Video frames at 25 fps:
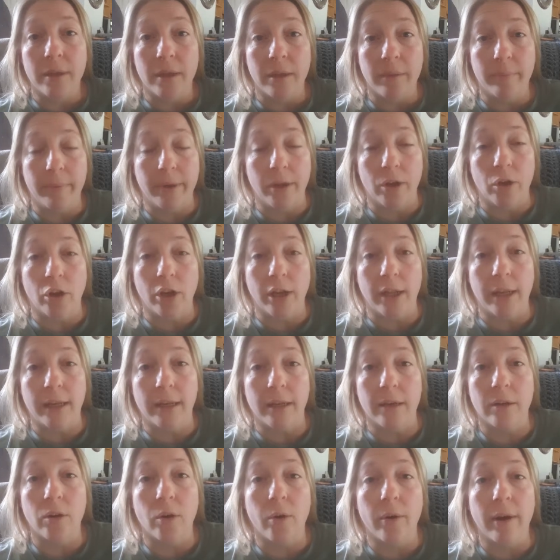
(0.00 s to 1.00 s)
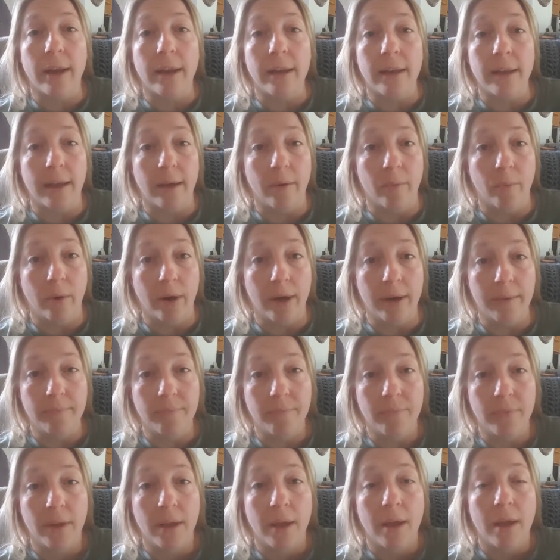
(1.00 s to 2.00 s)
it'd be a good idea to go ahead and get one.